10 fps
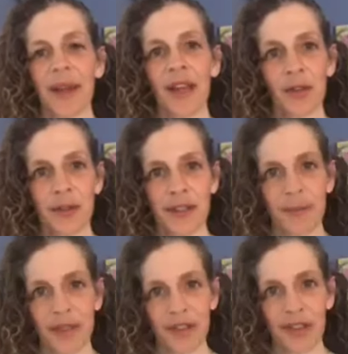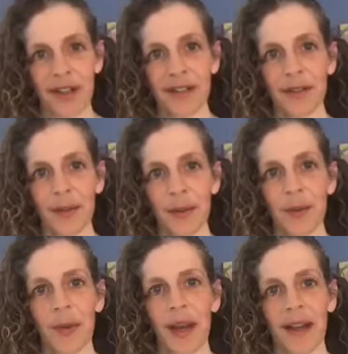Adrian Bejan,
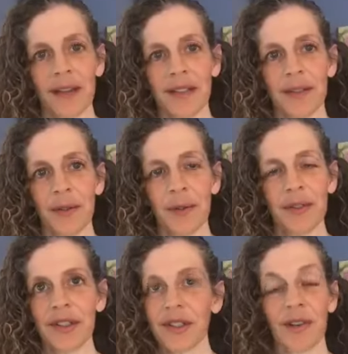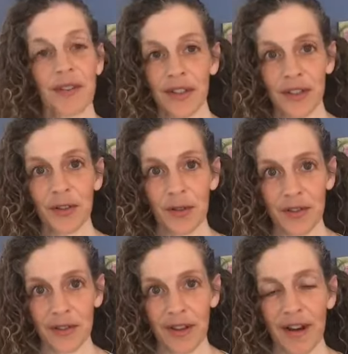who discovered the
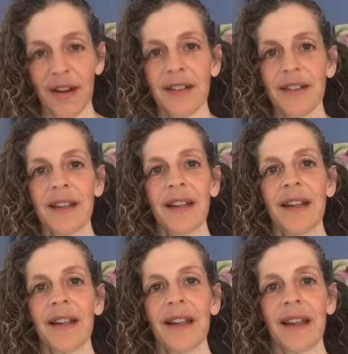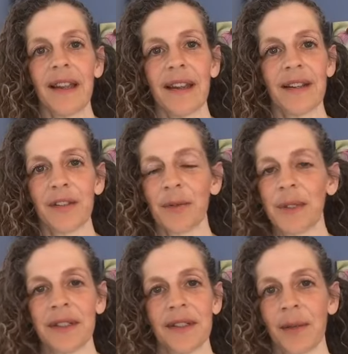constructal law and has
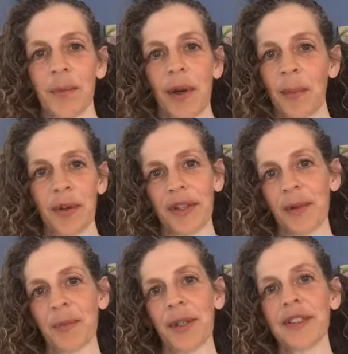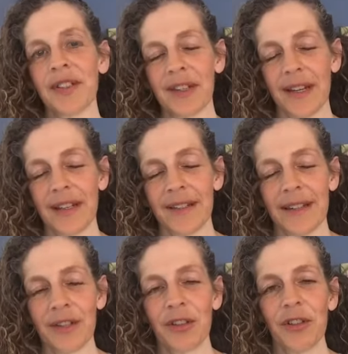written a brilliant book, Design in
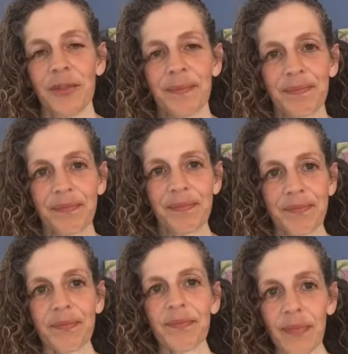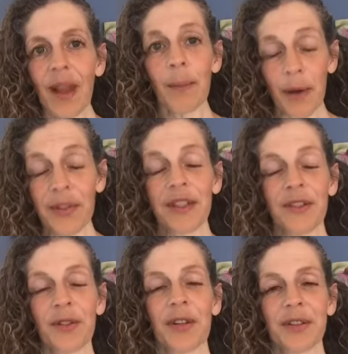Nature, about the
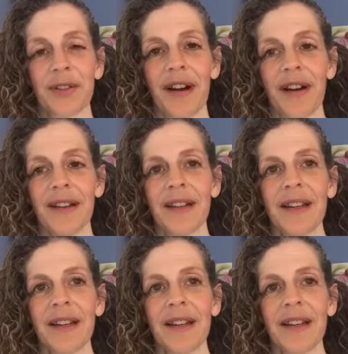constructal law,